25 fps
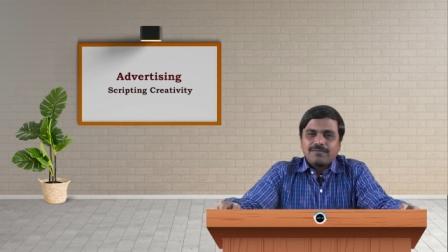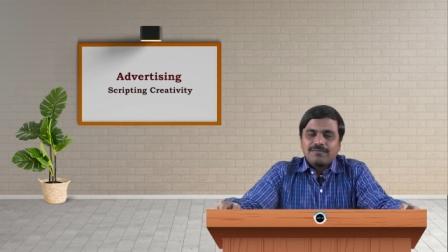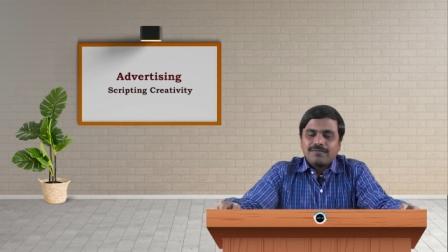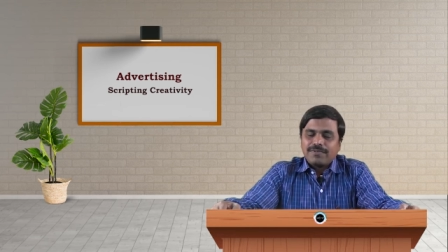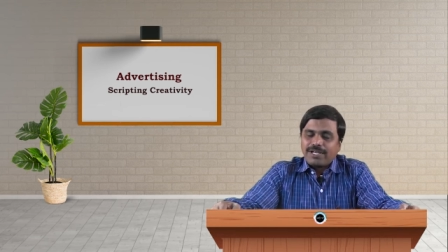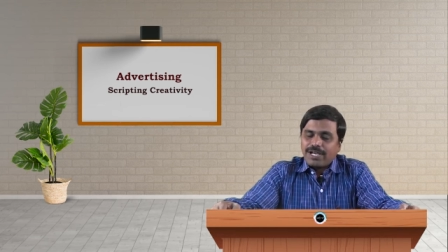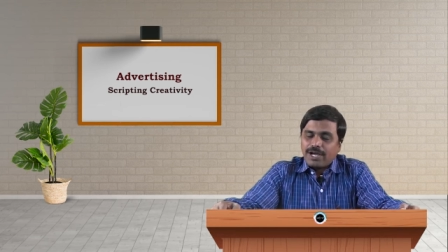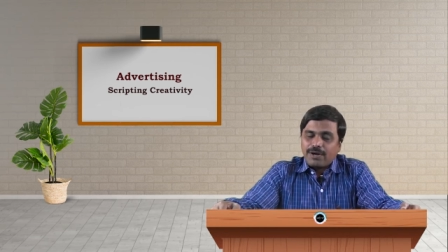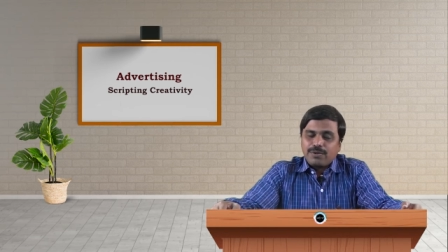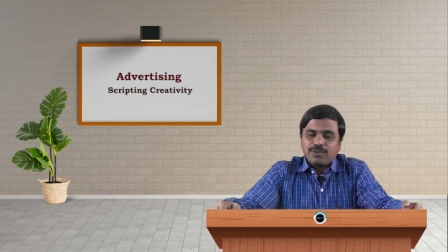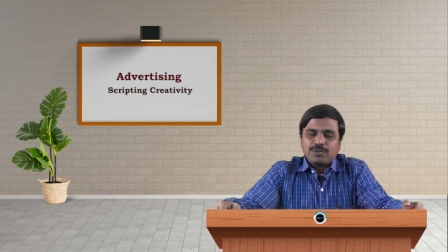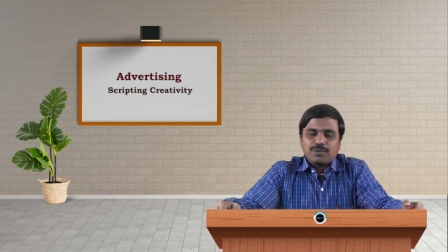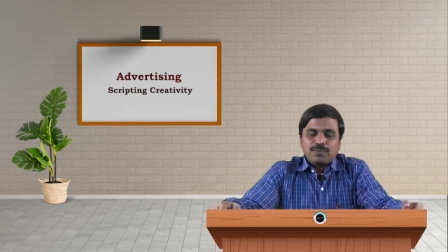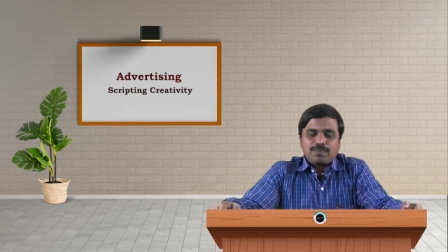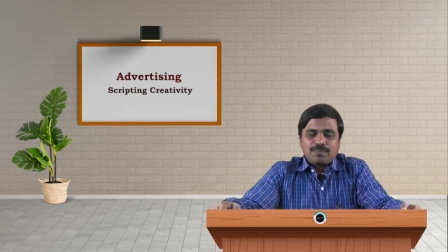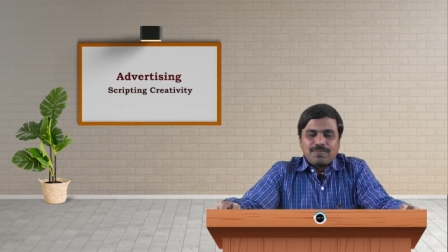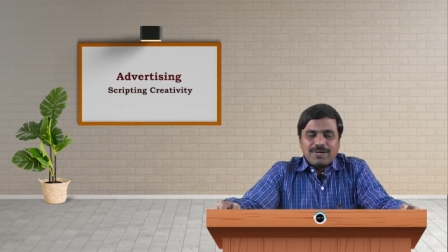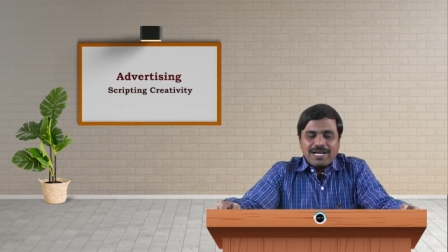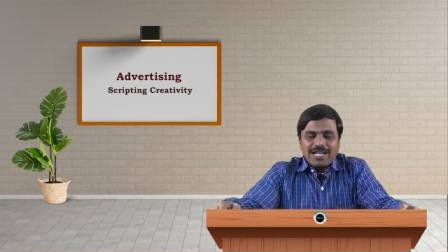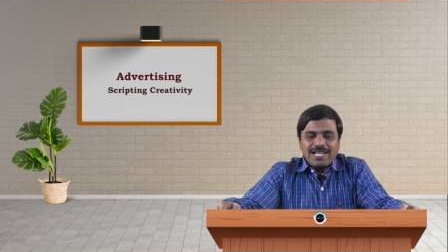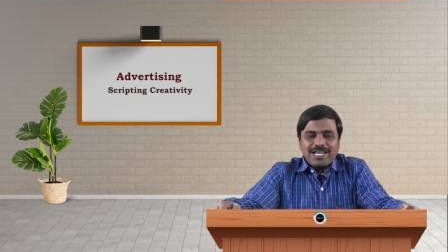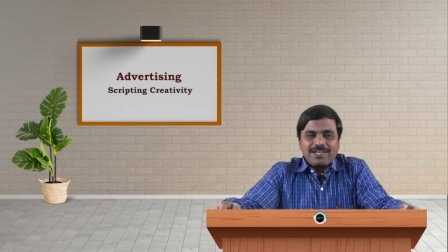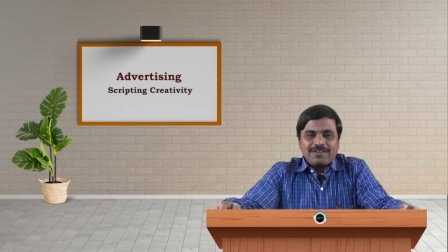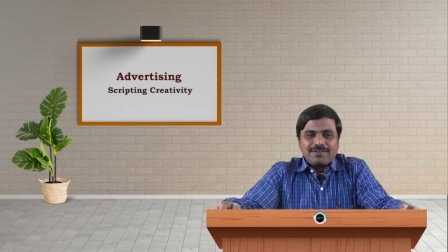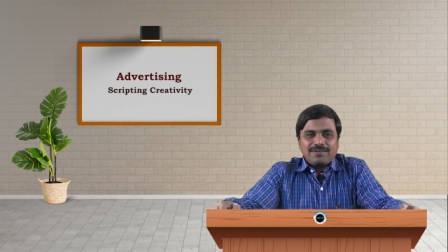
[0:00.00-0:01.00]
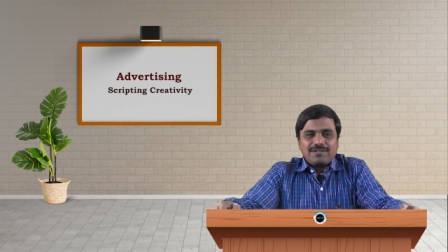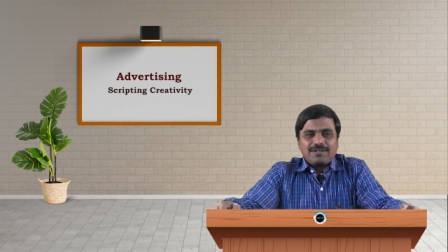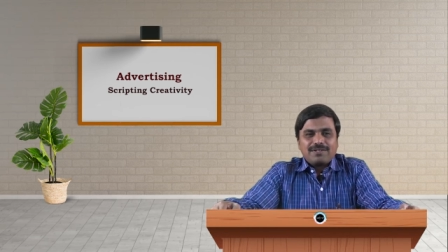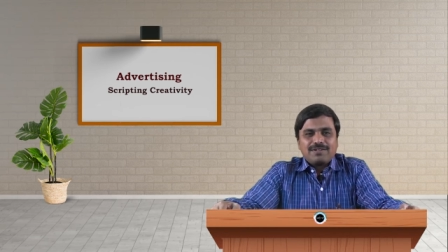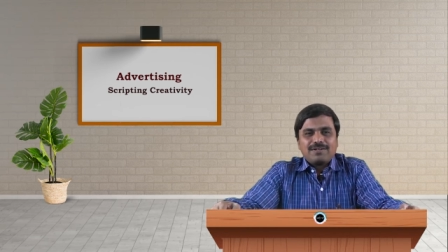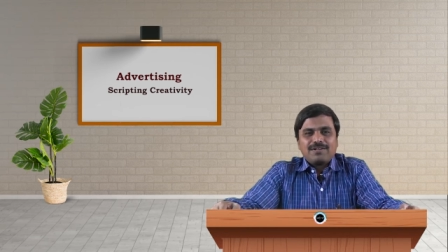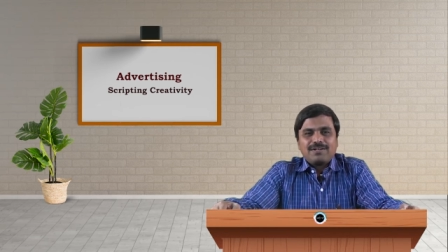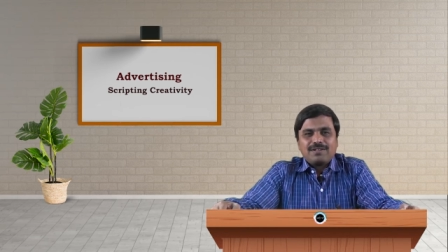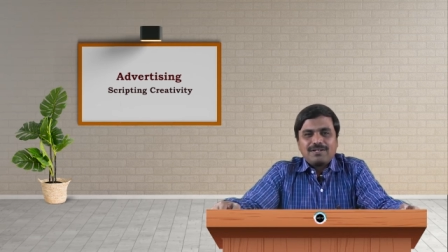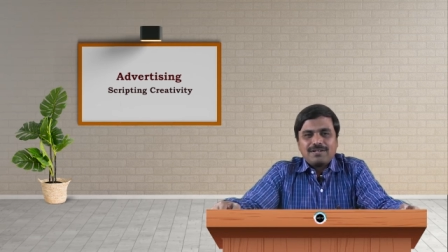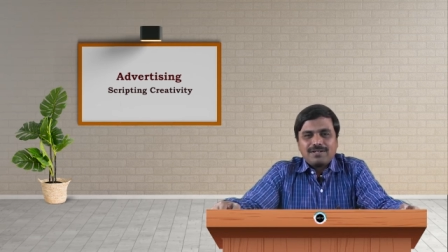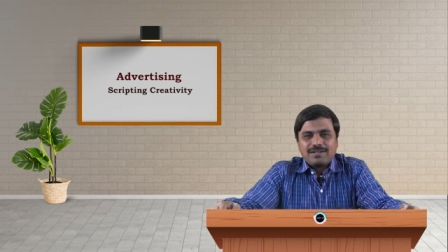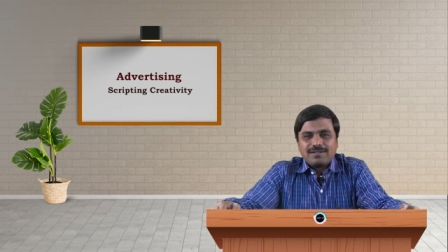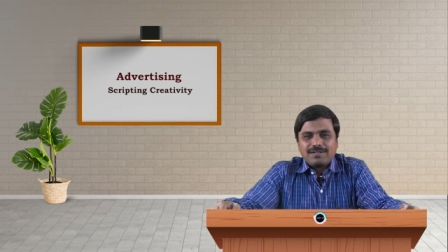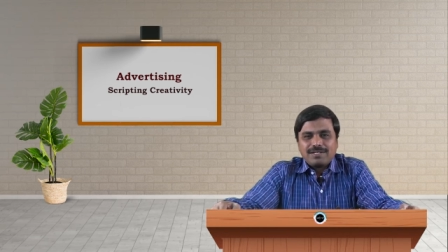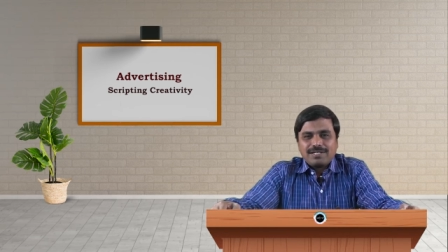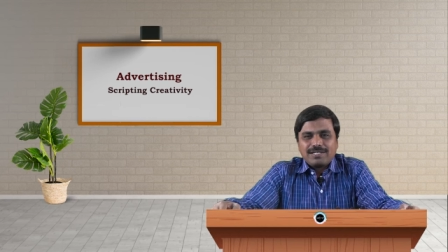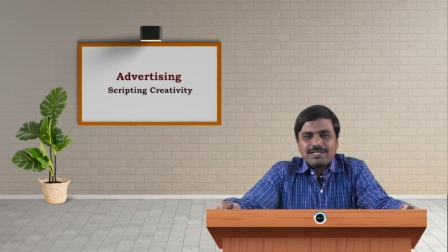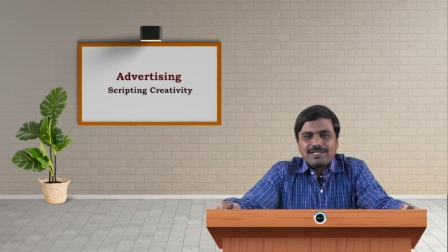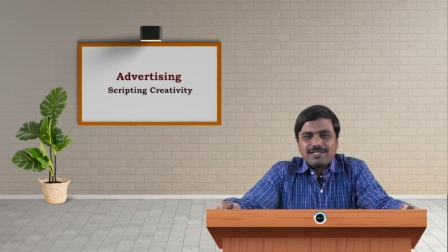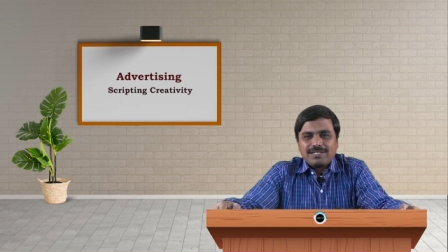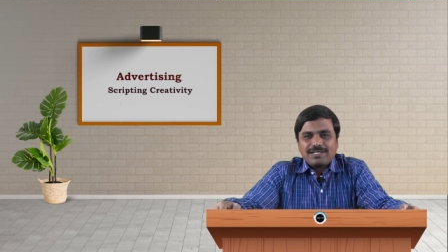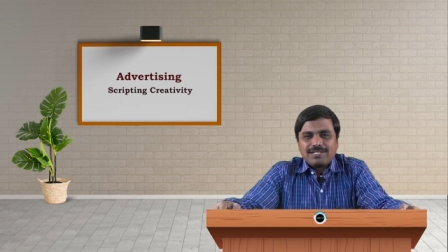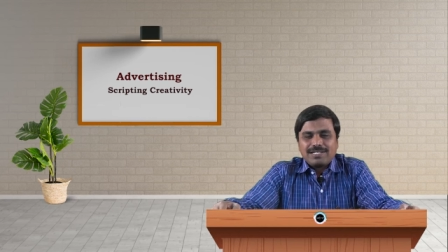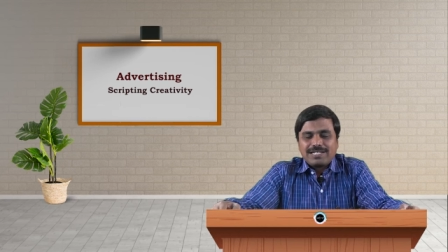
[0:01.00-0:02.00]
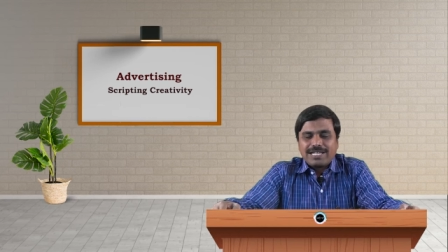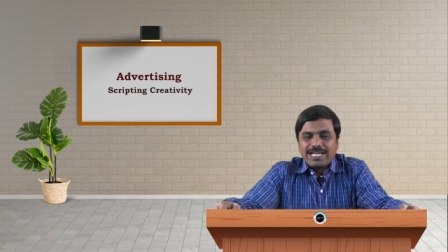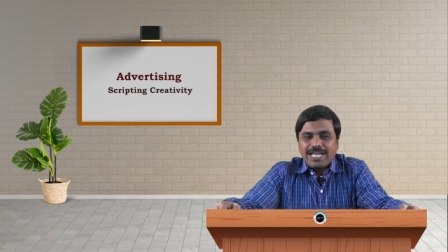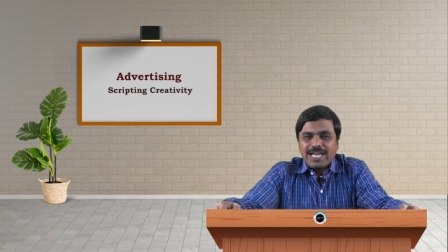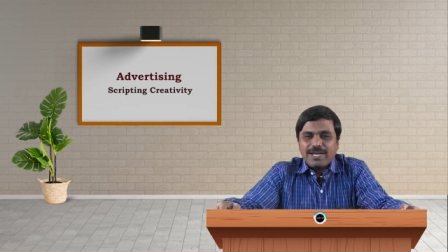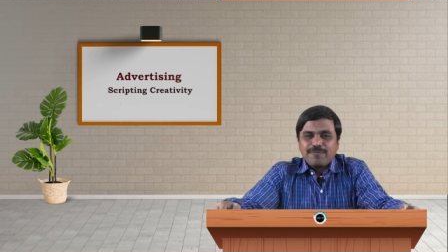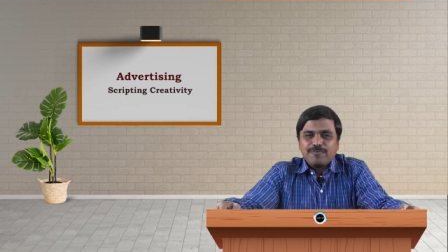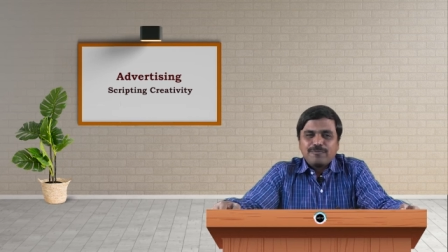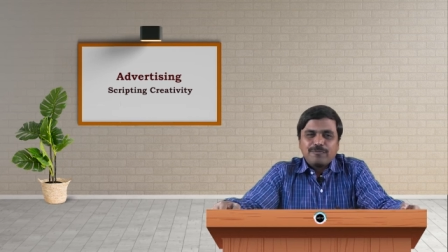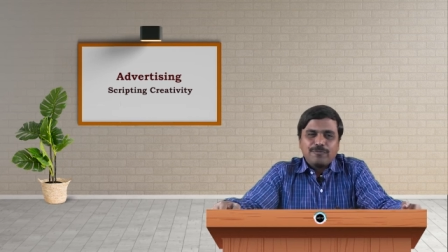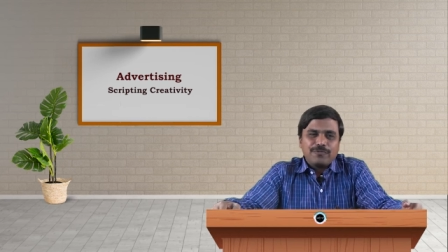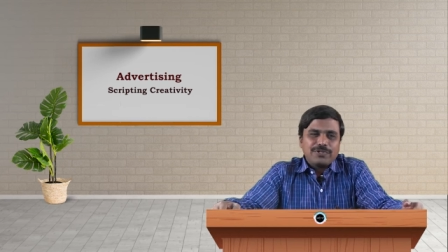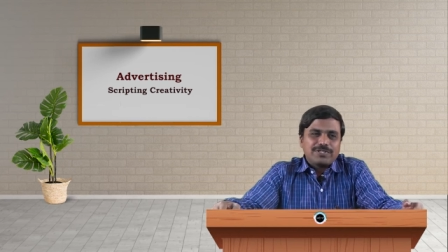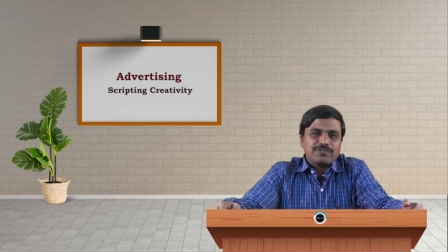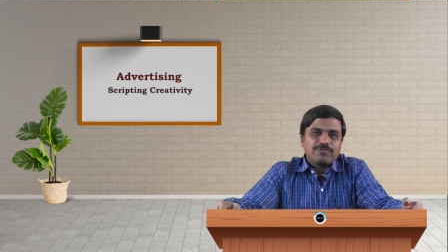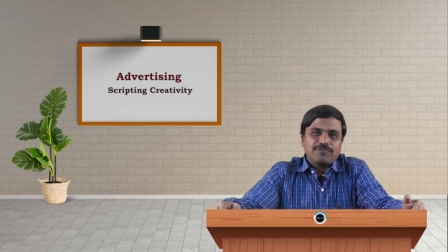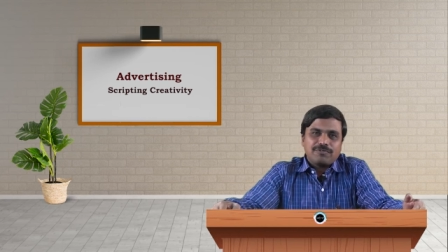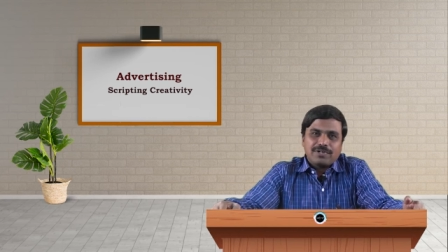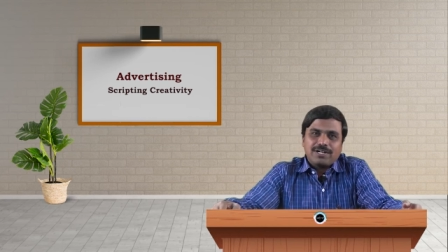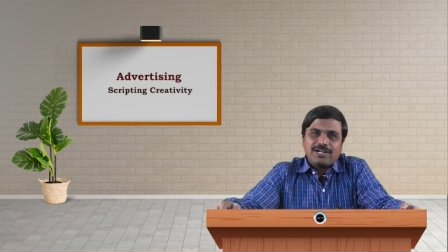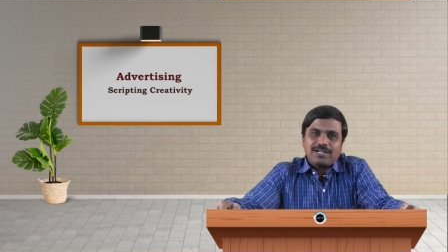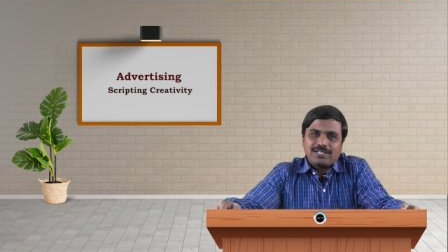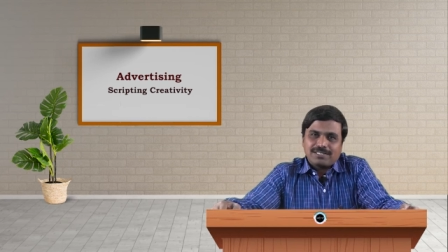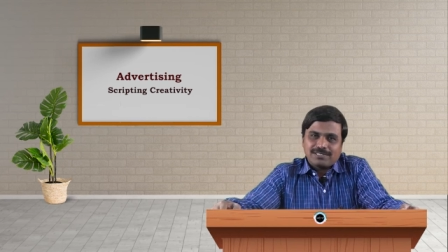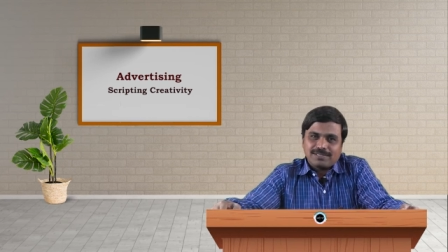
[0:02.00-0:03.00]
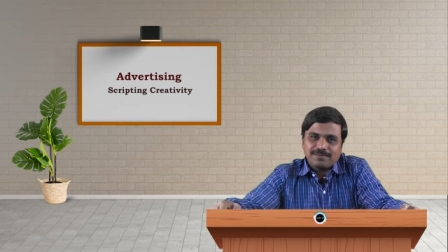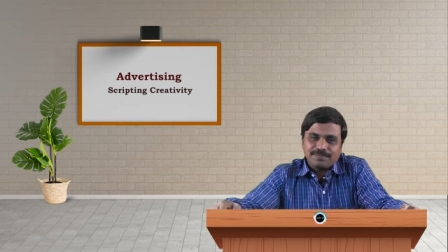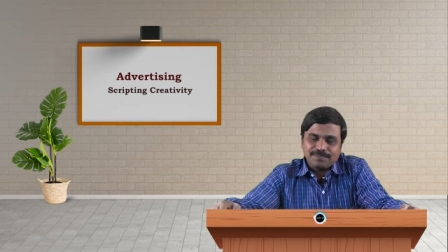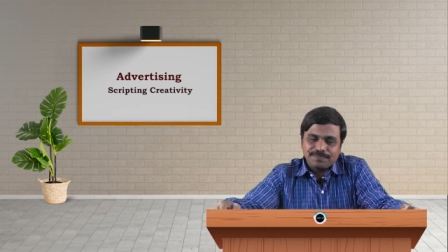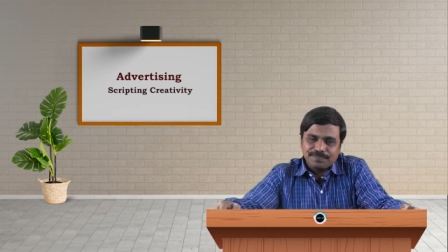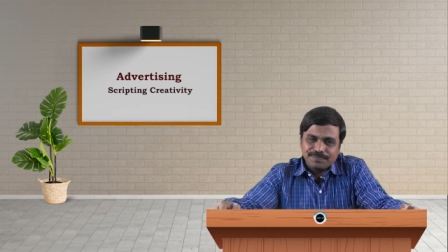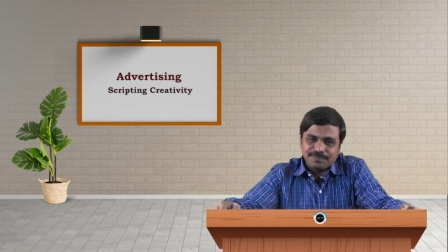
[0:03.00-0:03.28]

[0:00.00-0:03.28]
we have to play game with words.